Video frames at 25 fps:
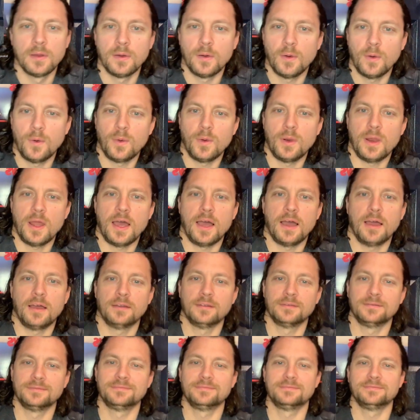Hola!
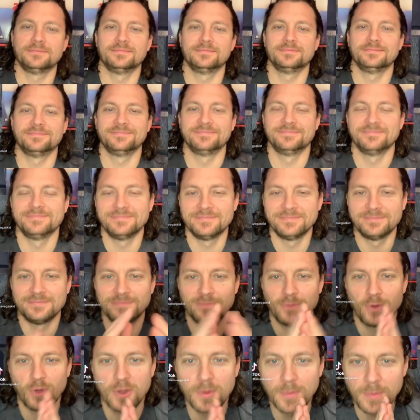
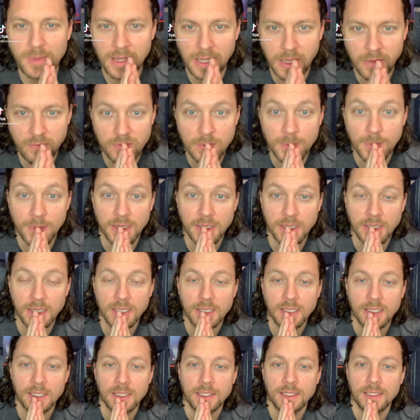Welcome back, everybody.
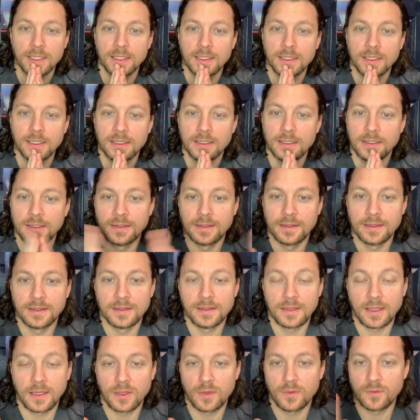
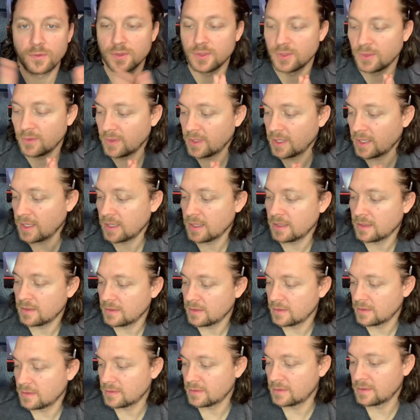Thank you for tuning in.
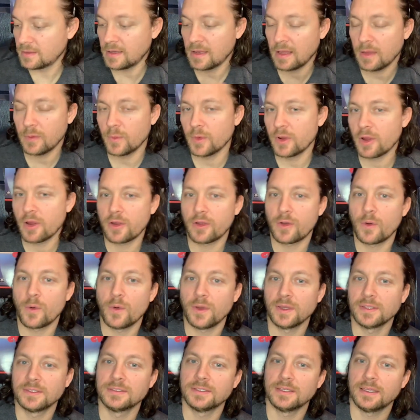Today we are
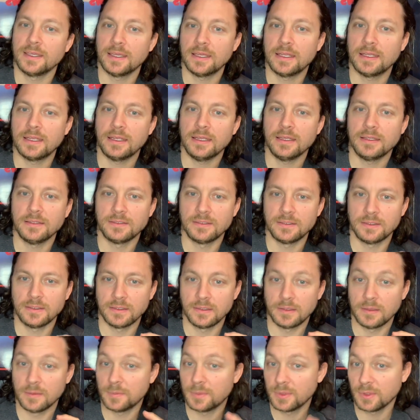going to get into
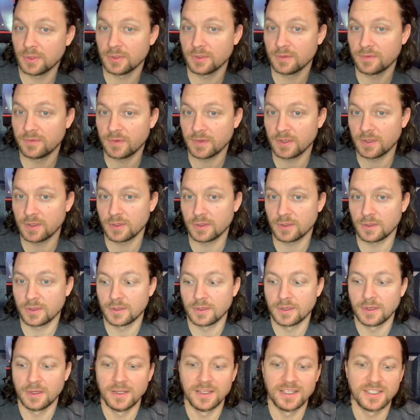the Build-A-Figure
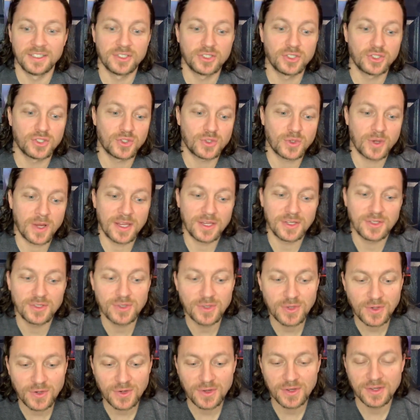
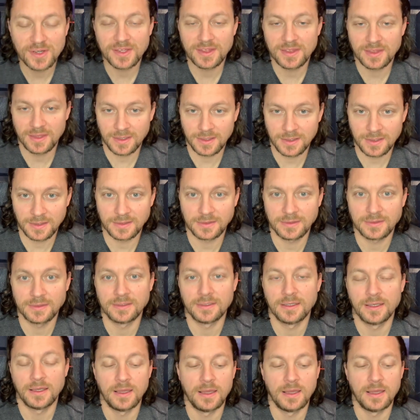Stranger Things.